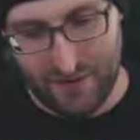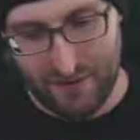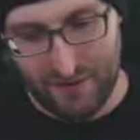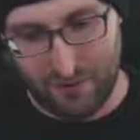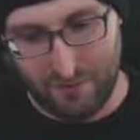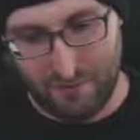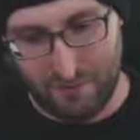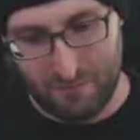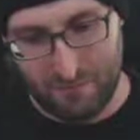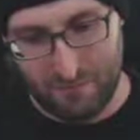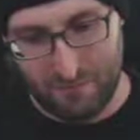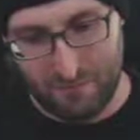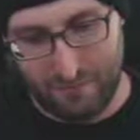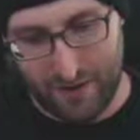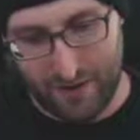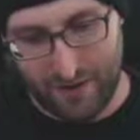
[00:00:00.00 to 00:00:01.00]
or when
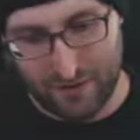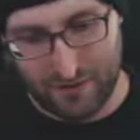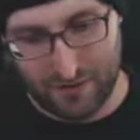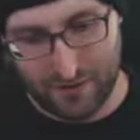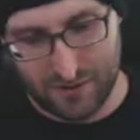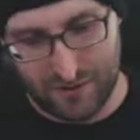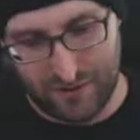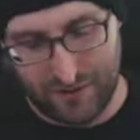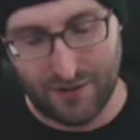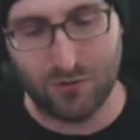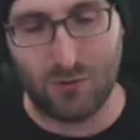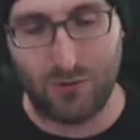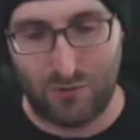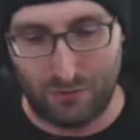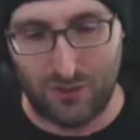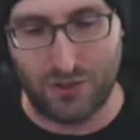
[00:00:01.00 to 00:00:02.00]
Michael was leaving? It
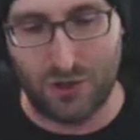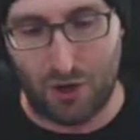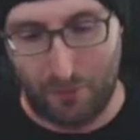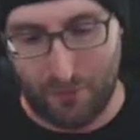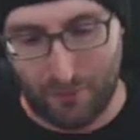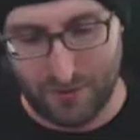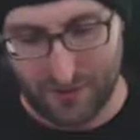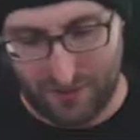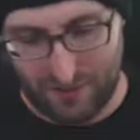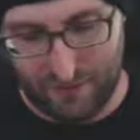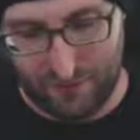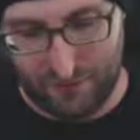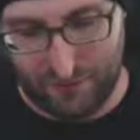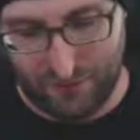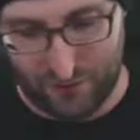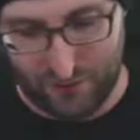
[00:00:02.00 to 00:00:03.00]
was when Toby was leaving
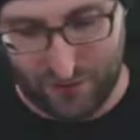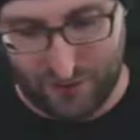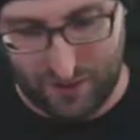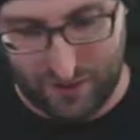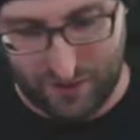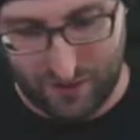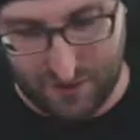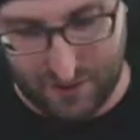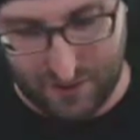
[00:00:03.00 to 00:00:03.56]
for